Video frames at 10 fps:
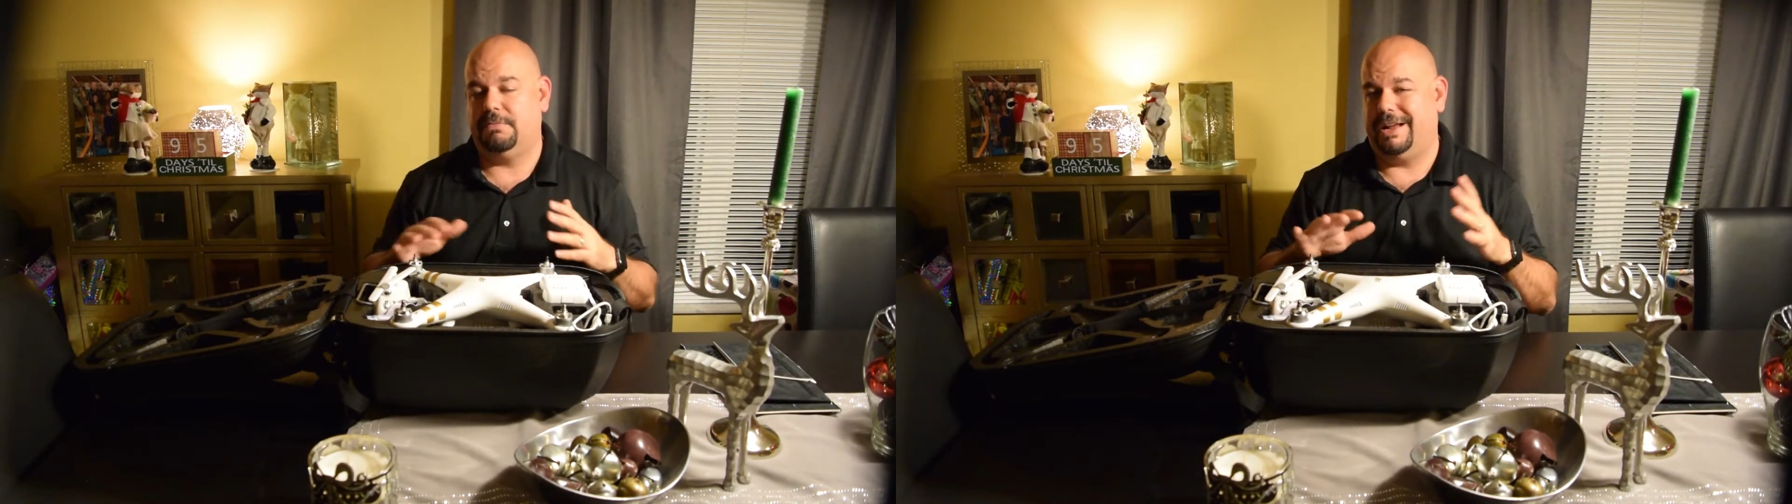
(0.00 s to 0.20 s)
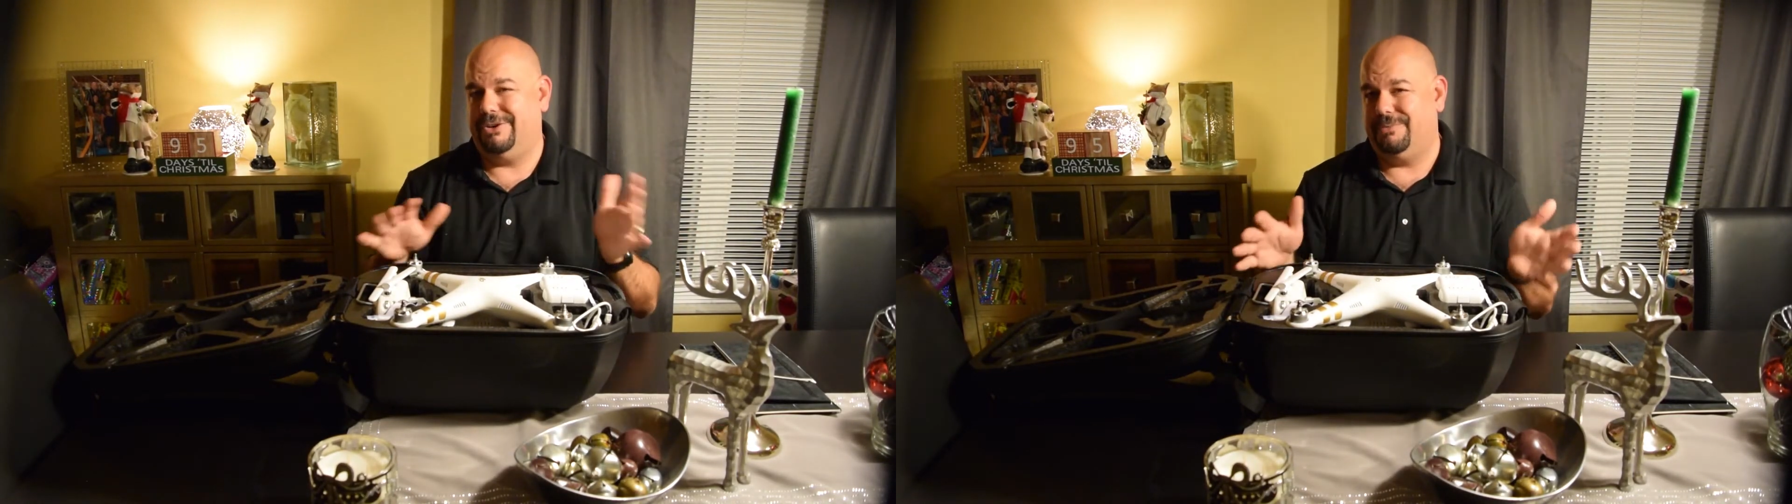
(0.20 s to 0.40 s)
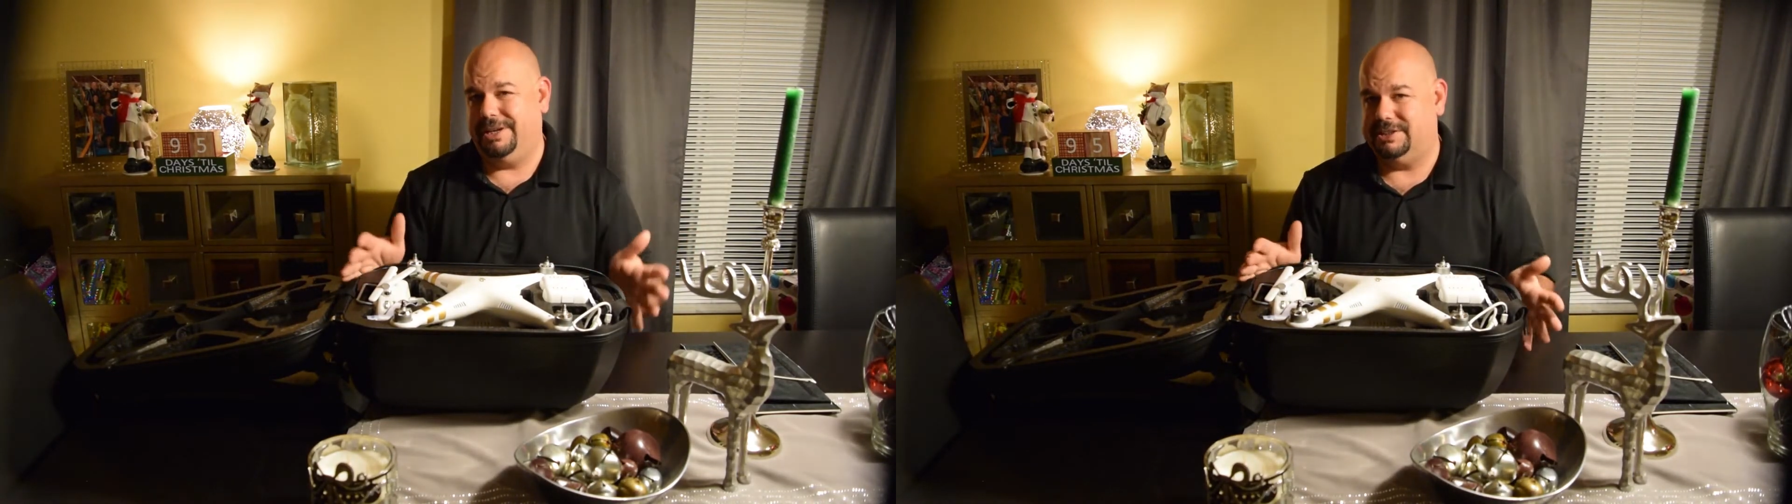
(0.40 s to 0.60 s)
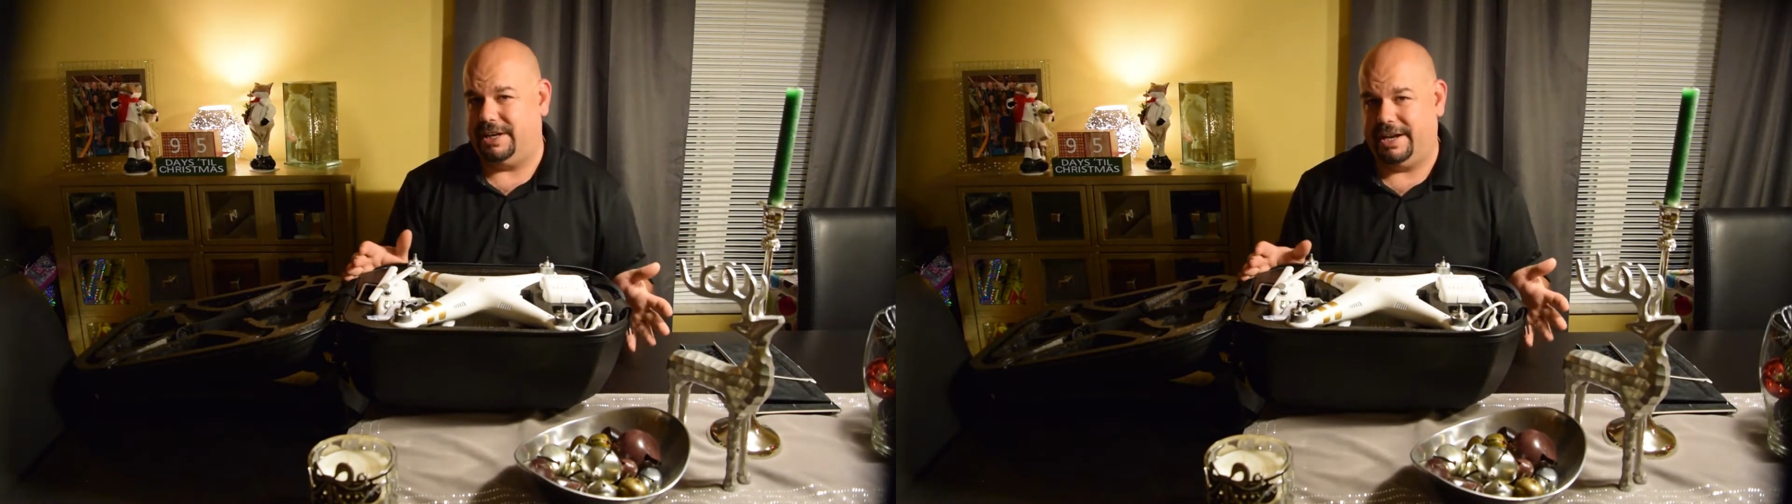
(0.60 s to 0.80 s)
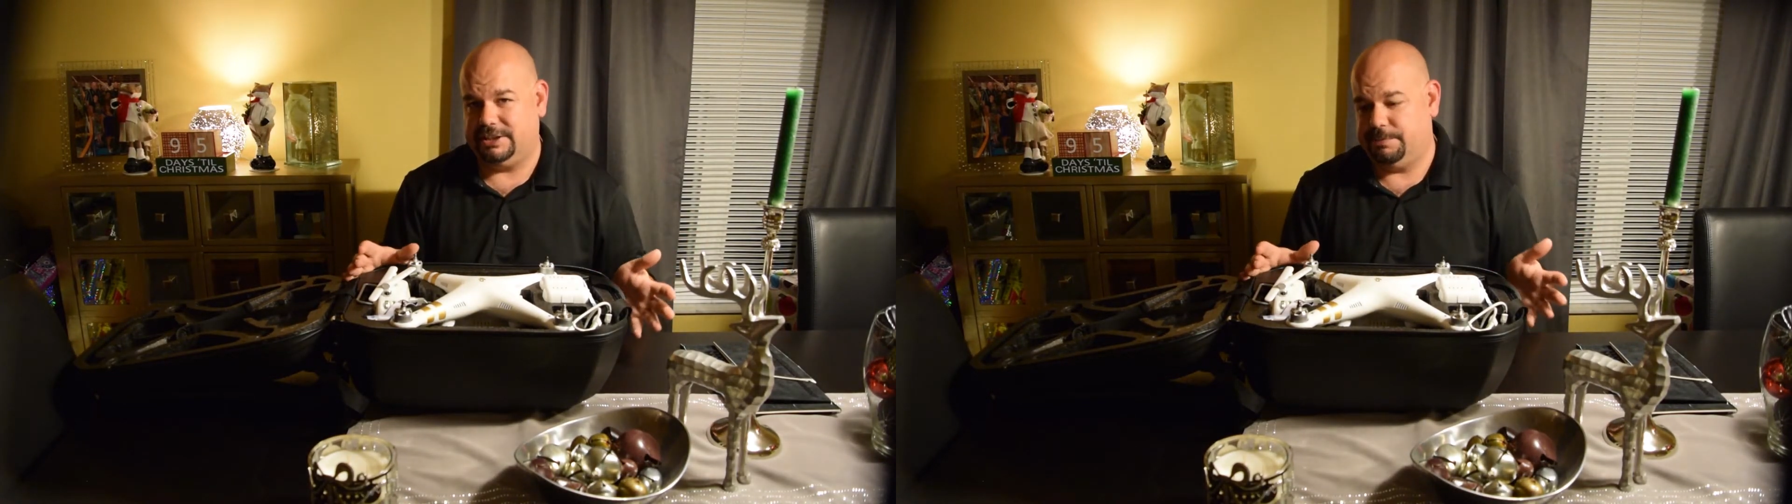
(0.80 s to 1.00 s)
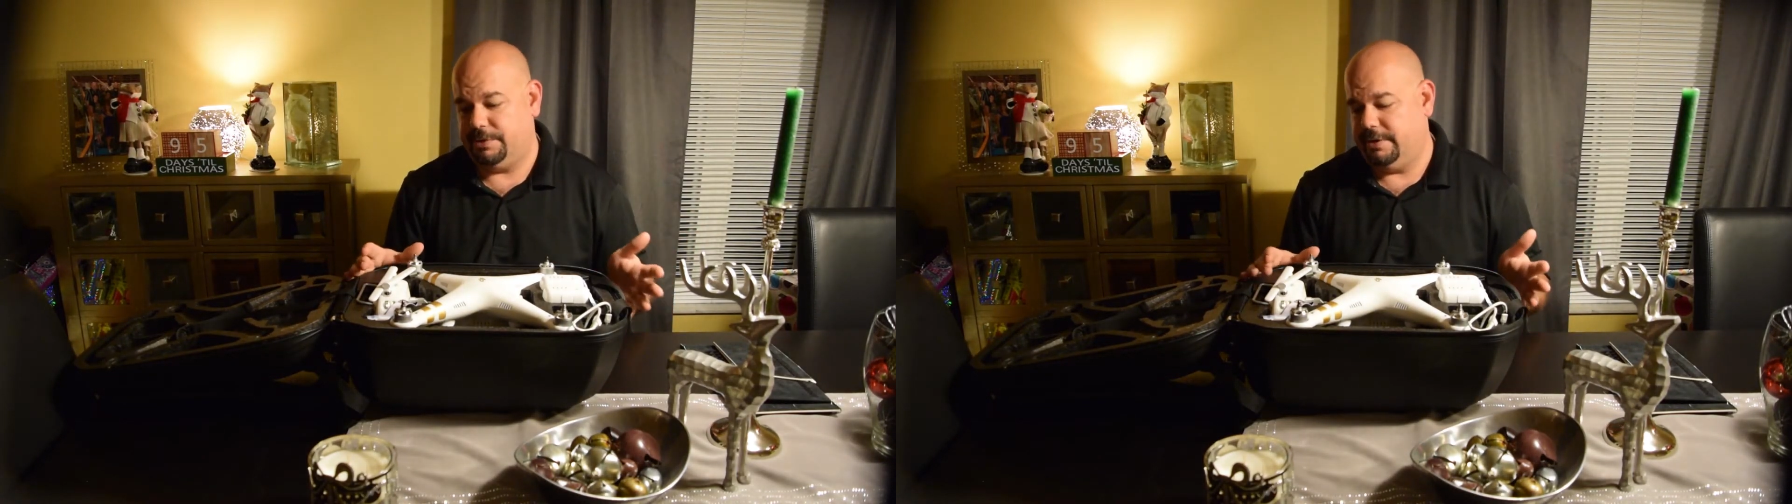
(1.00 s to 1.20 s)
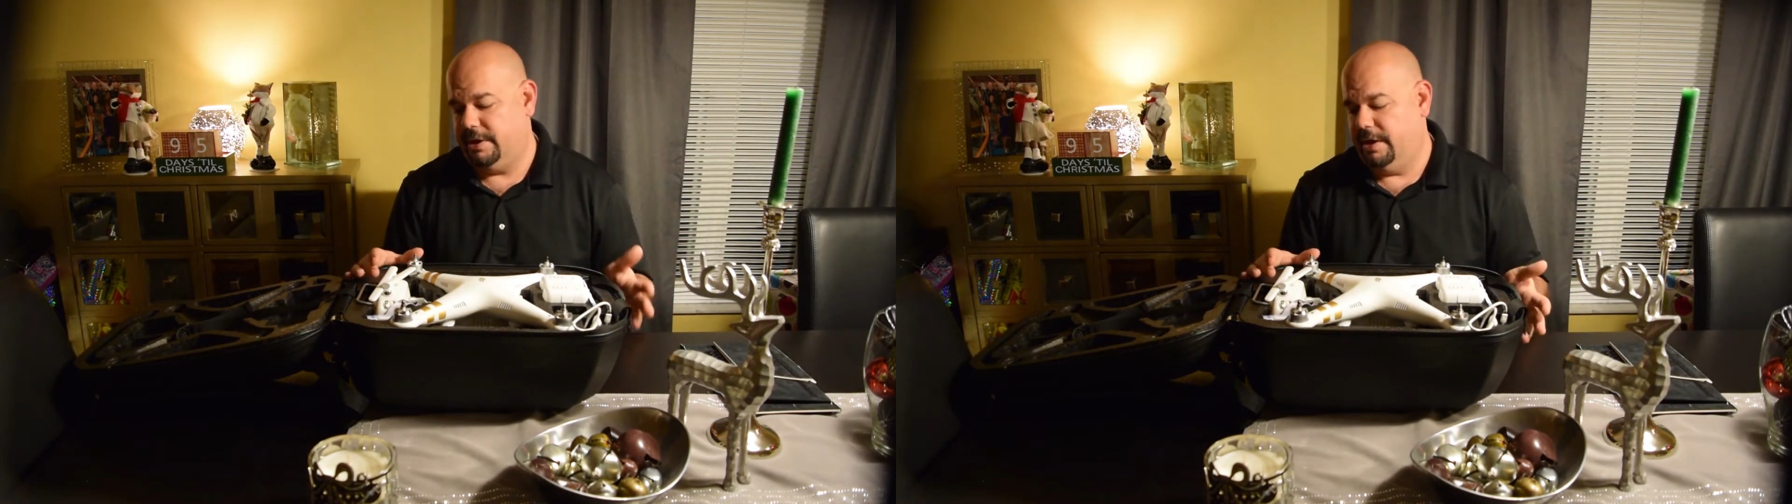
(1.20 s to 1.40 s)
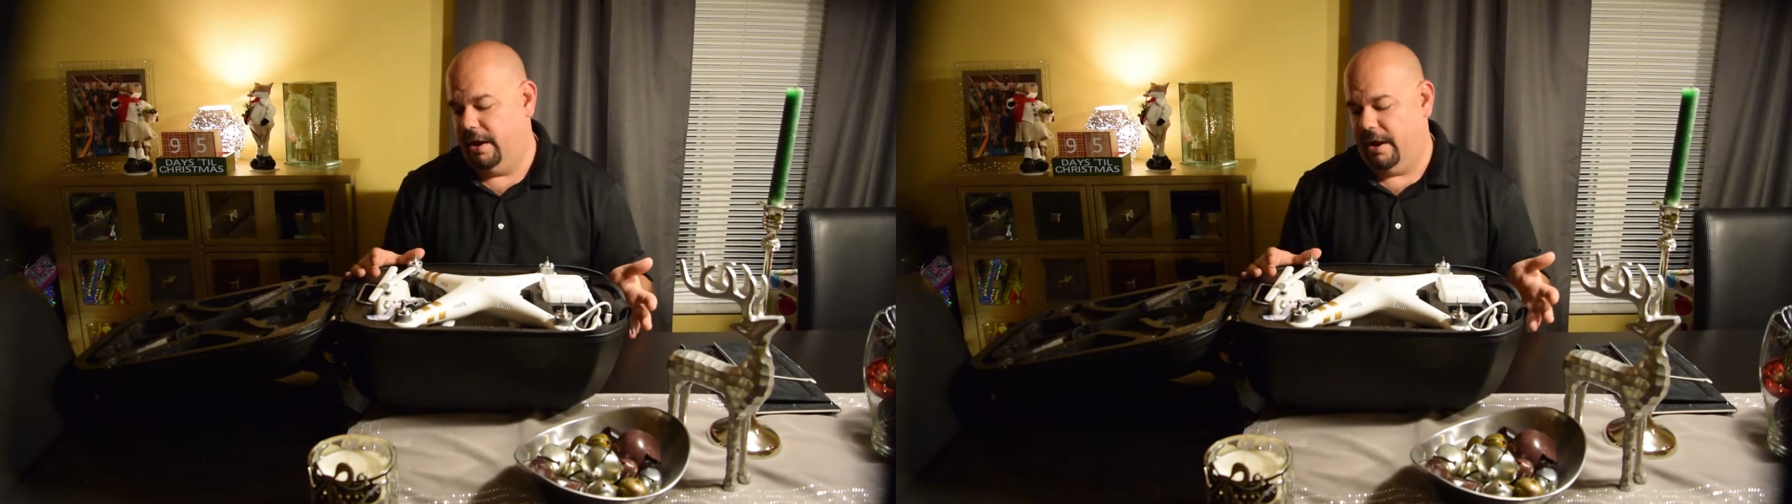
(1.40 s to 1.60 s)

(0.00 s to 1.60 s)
I'm by no means an expert.